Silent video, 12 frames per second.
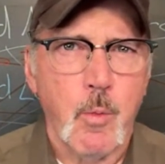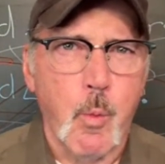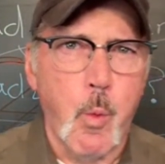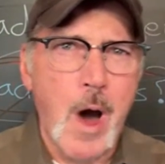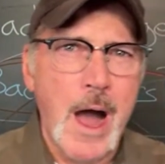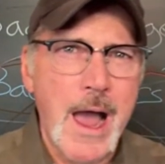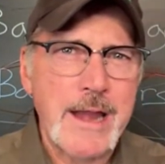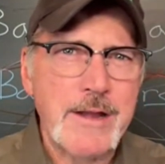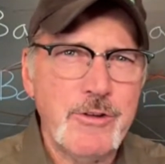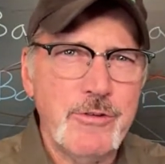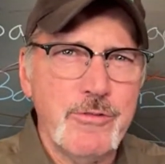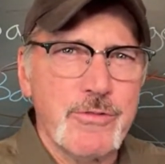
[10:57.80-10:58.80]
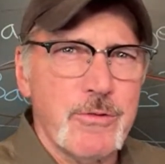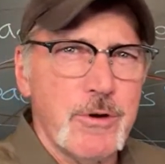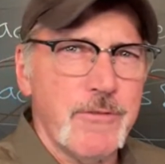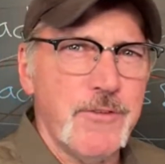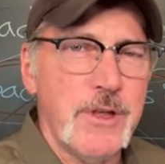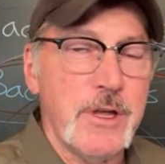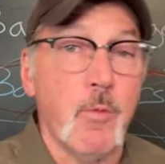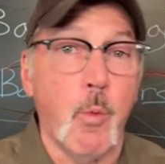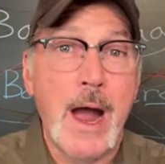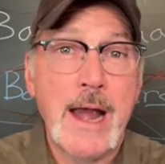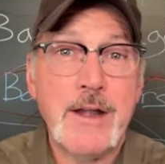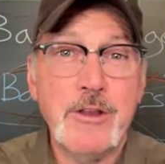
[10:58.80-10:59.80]
Why do you throw a fit?
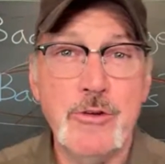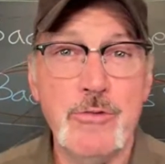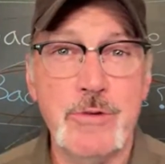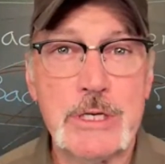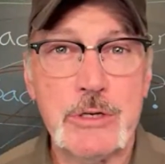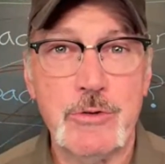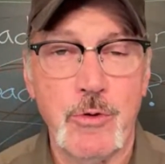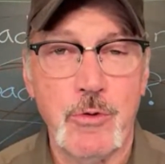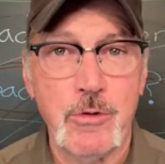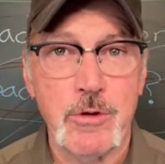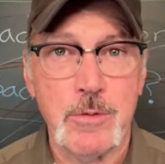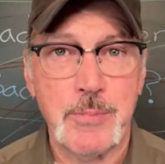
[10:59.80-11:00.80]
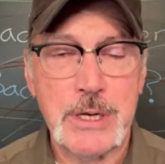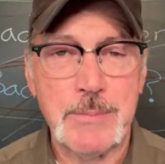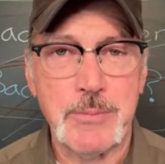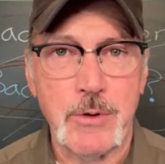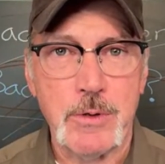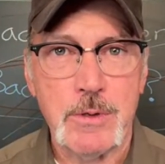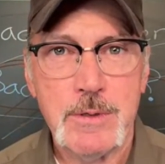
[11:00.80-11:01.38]
Why do you ignore people?